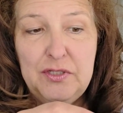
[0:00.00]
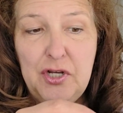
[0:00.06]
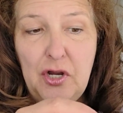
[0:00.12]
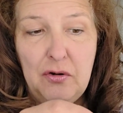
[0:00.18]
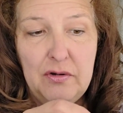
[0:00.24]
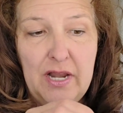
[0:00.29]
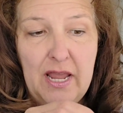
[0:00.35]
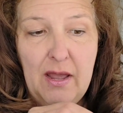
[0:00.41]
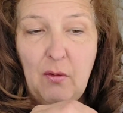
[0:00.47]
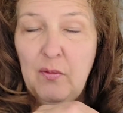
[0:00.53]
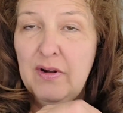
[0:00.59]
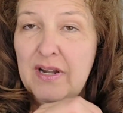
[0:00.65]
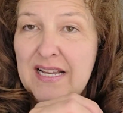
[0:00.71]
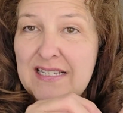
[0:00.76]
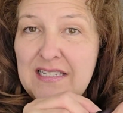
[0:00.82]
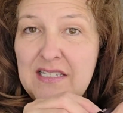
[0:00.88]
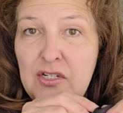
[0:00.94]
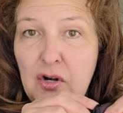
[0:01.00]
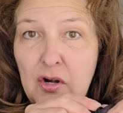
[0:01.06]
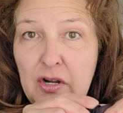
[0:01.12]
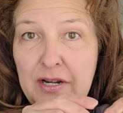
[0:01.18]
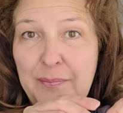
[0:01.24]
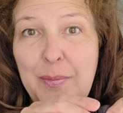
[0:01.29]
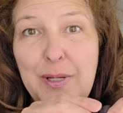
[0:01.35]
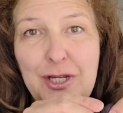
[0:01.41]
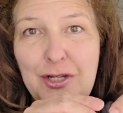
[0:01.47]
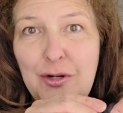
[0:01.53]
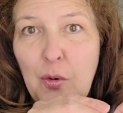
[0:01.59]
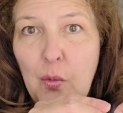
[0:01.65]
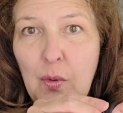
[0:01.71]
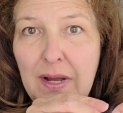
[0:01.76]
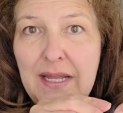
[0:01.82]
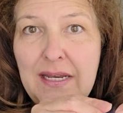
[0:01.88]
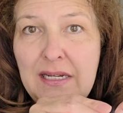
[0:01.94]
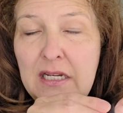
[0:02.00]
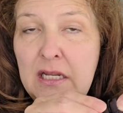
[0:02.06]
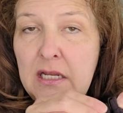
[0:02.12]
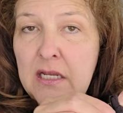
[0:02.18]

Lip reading: turn out when I started, but you know what?